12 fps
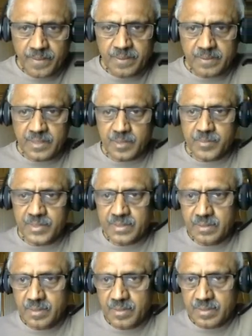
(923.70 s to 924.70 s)
That means
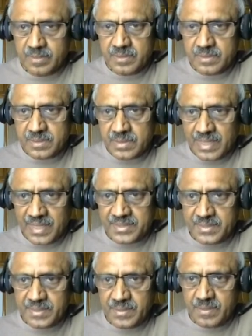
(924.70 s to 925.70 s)
this
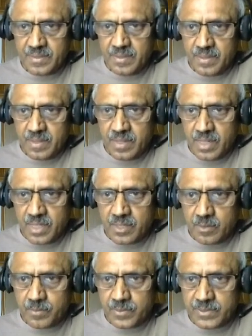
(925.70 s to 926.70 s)
collection Rn
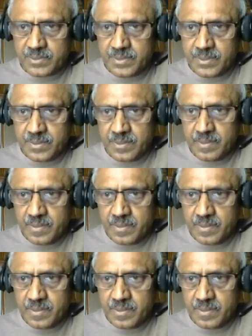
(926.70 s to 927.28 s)
plus E